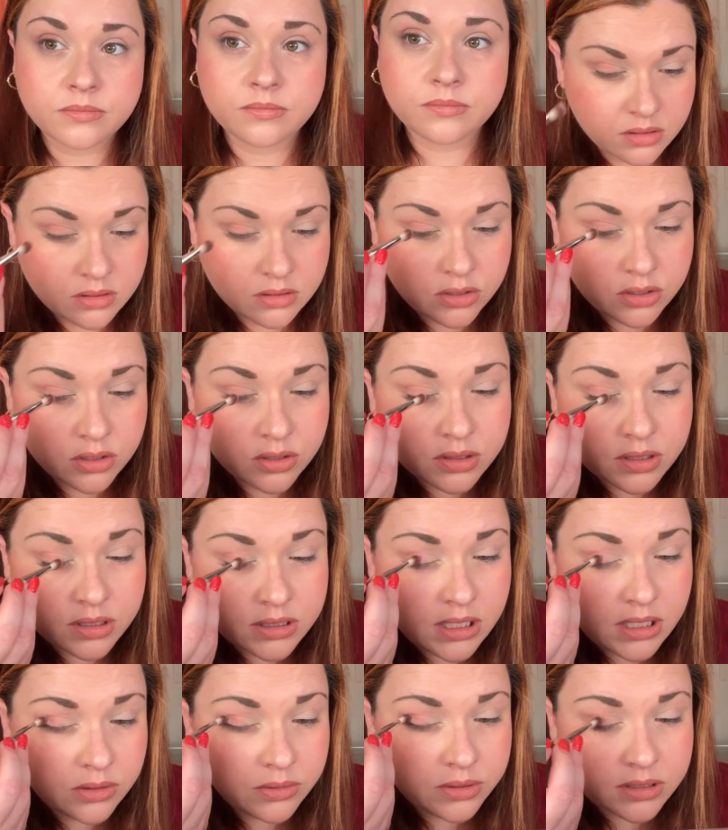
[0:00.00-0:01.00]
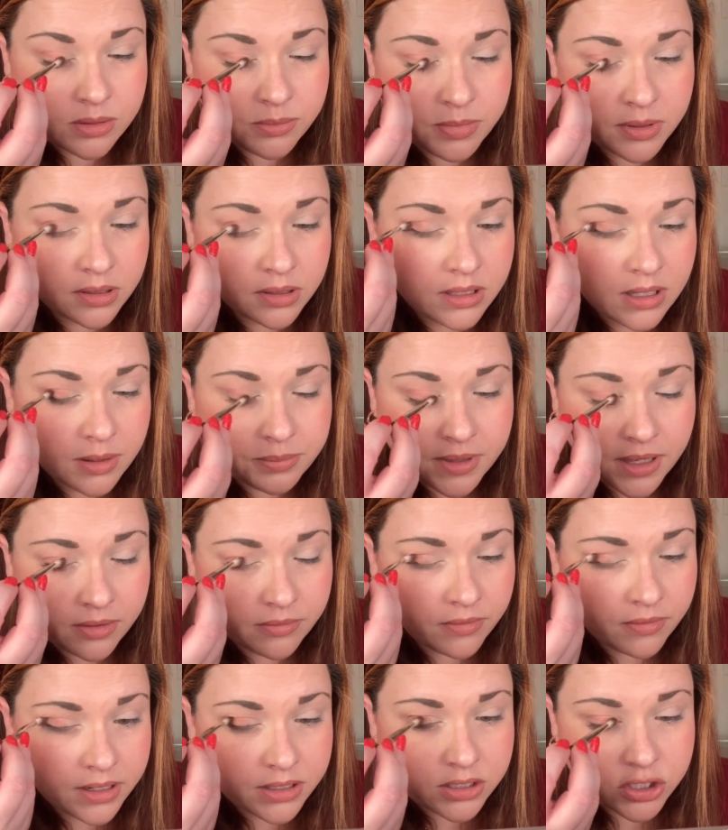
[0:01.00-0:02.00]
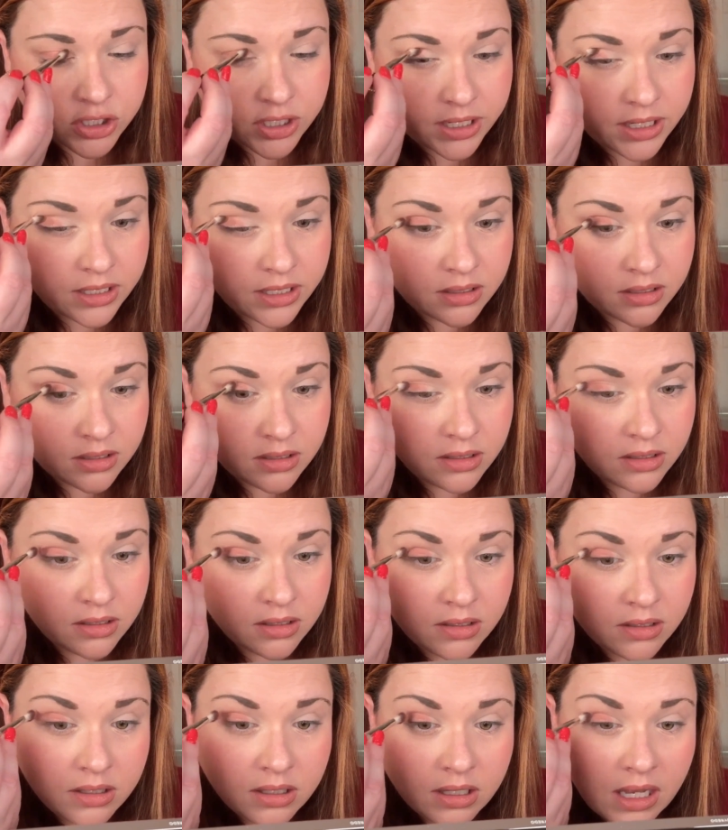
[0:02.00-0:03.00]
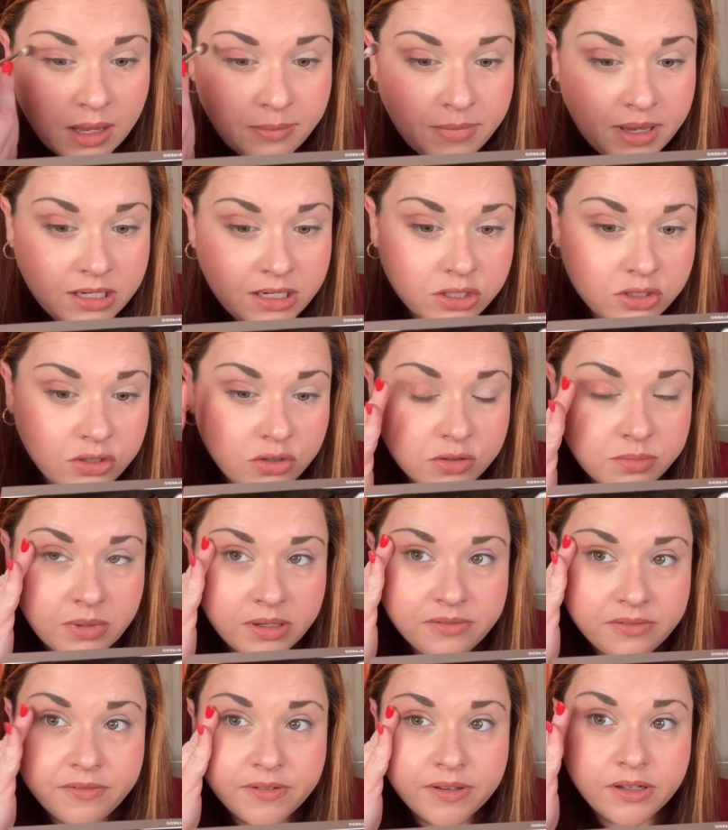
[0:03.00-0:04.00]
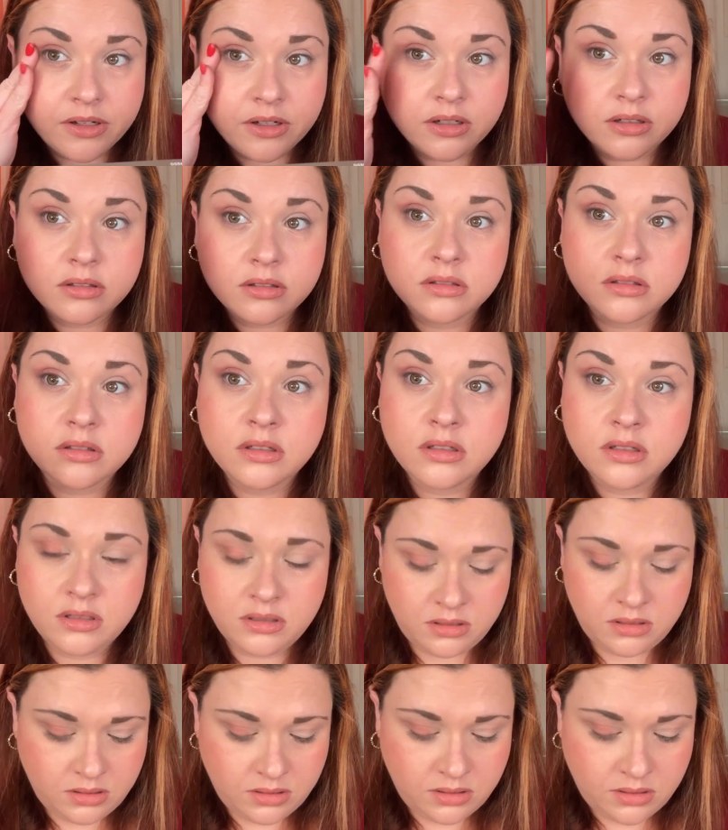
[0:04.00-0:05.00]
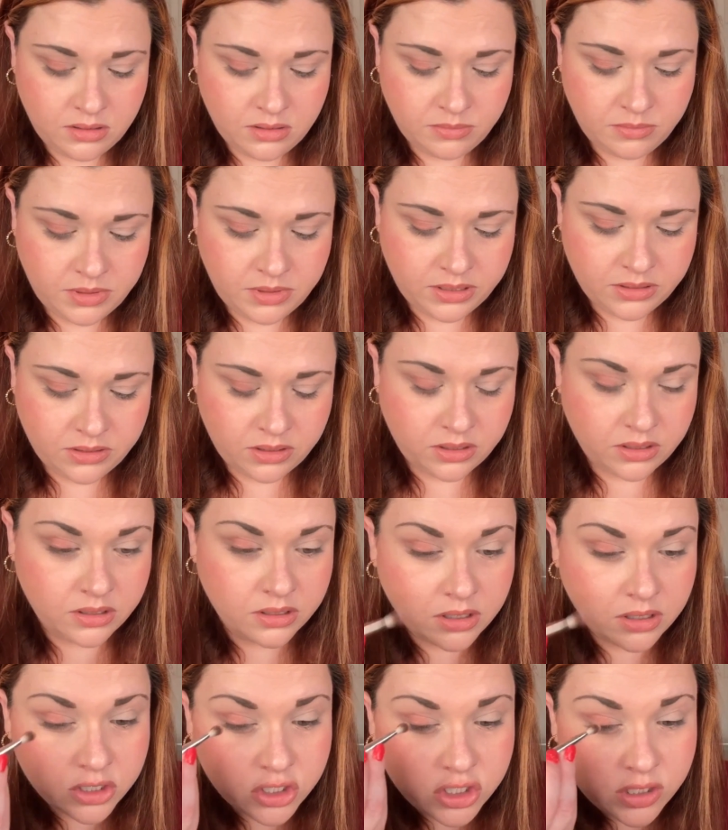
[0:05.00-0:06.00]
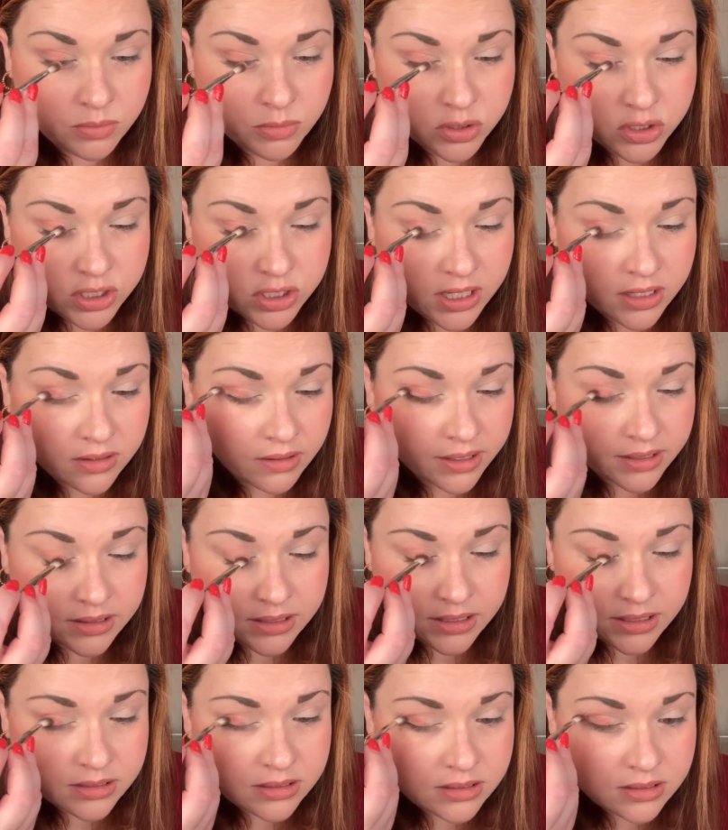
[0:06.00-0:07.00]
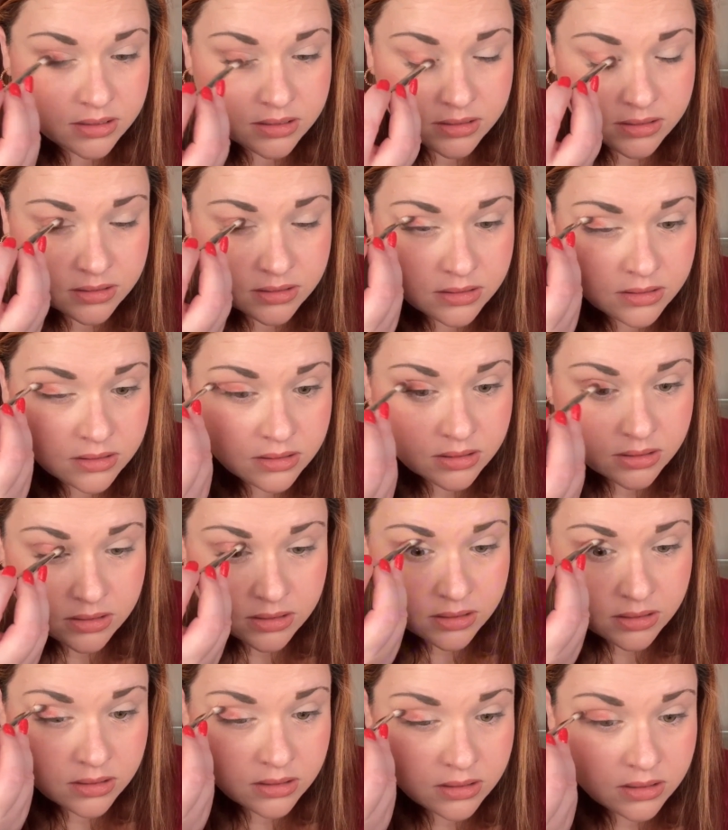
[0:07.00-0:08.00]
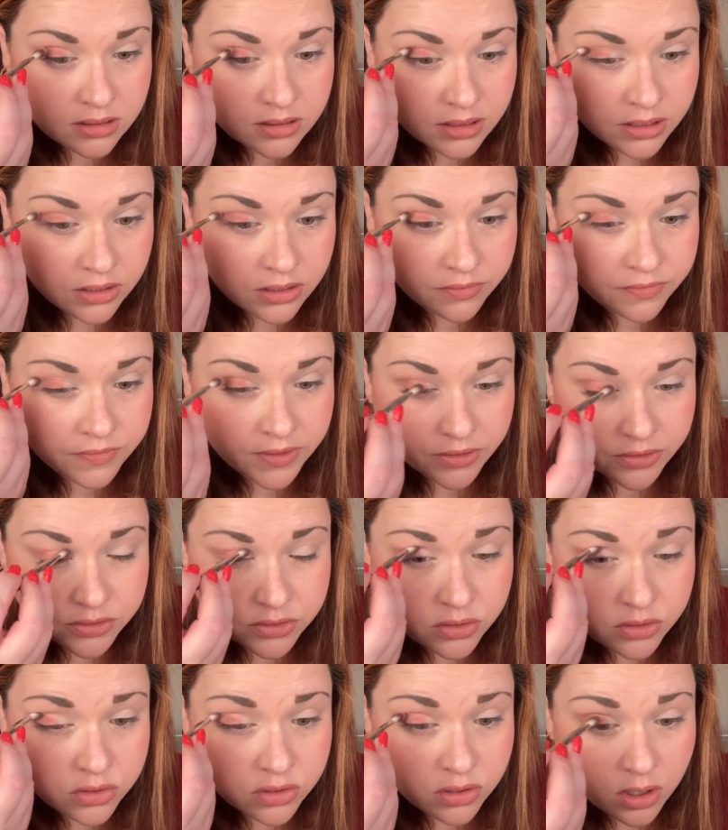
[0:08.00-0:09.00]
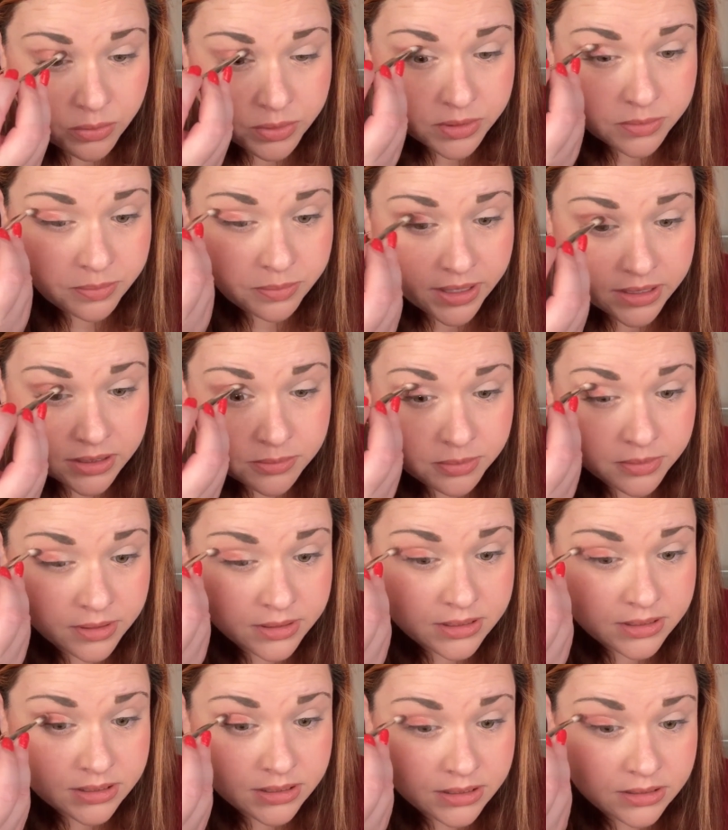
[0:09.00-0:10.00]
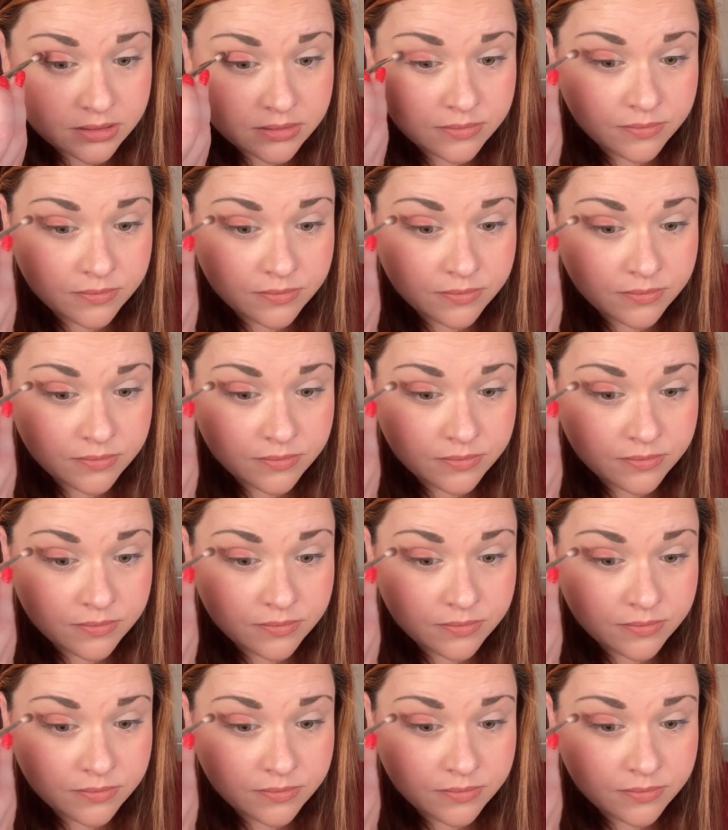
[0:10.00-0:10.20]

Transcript: So just continuing to build up that red shade. I may just use my finger because on a shimmer shade like this, I think your finger is usually always best, but let's see.